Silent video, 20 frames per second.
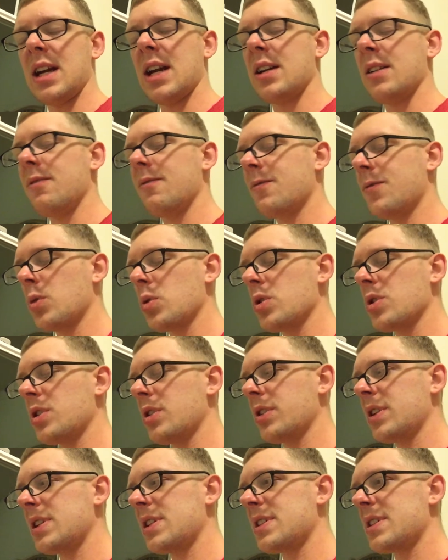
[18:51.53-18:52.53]
and
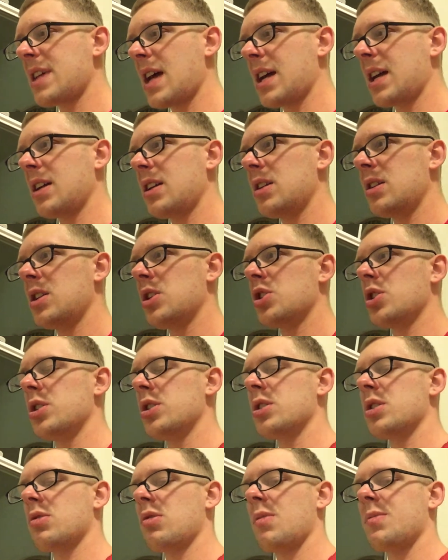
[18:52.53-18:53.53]
unfortunately, second edition
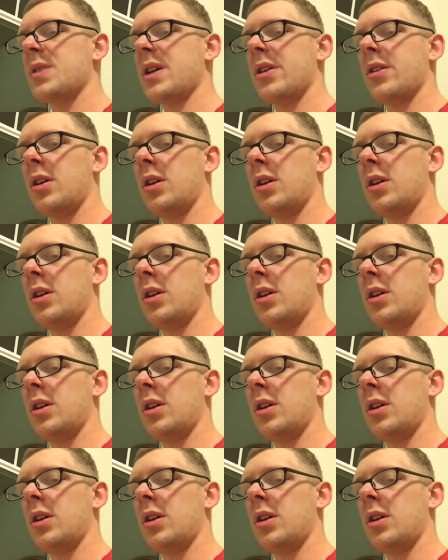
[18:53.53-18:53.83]
strips out